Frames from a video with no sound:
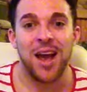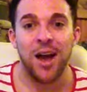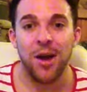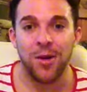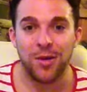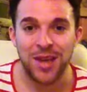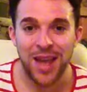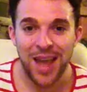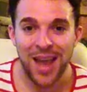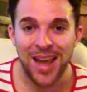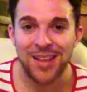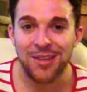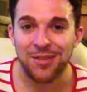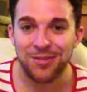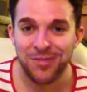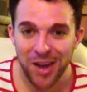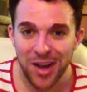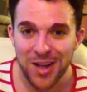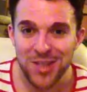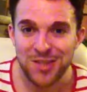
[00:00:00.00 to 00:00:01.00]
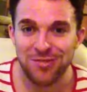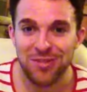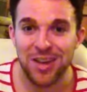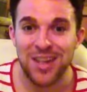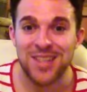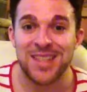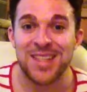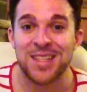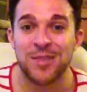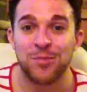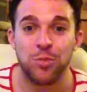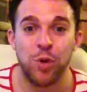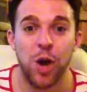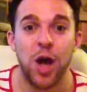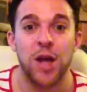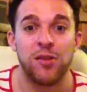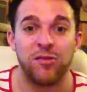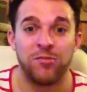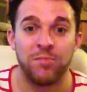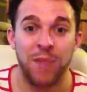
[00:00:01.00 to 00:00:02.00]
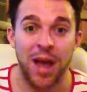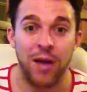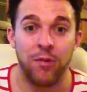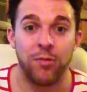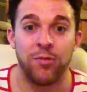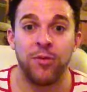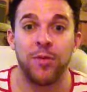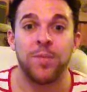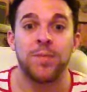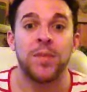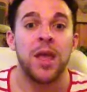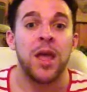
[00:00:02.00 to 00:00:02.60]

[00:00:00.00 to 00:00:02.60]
Okay, the first reason is word of mouth.